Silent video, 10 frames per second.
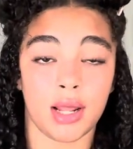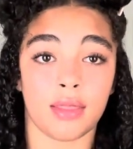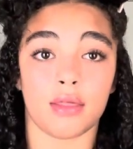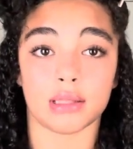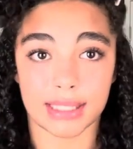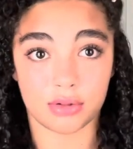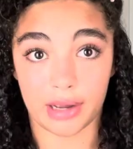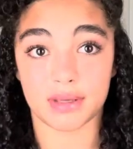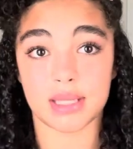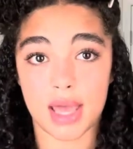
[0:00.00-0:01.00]
The less
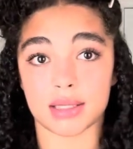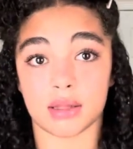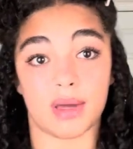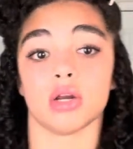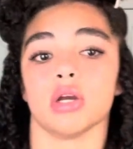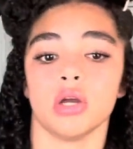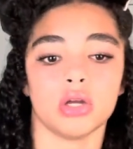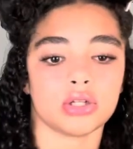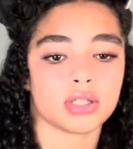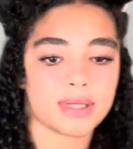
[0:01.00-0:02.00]
graphics it has, the better,
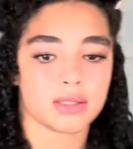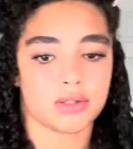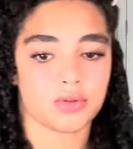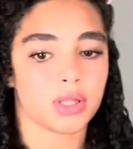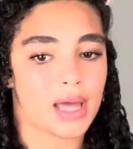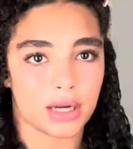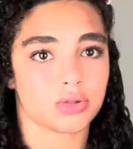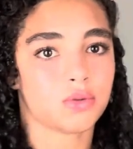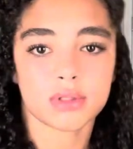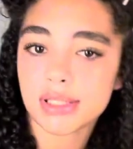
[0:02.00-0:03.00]
just because you just want the
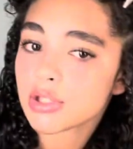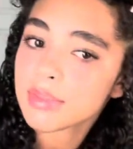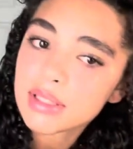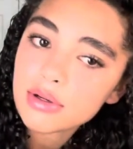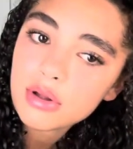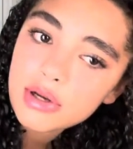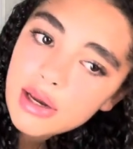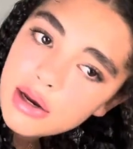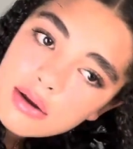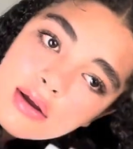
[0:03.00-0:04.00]
actual t-shirt material on your
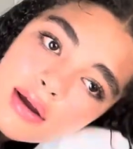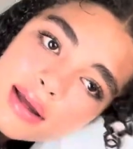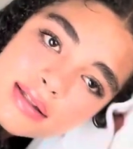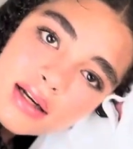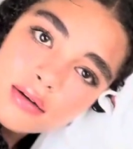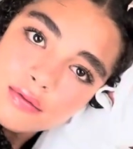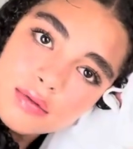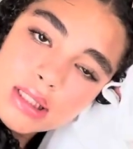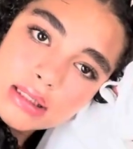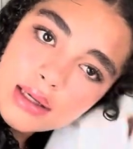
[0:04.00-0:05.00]
hair instead of the
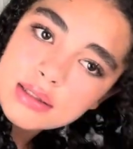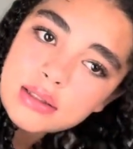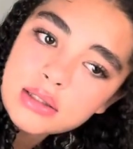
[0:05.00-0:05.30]
designs.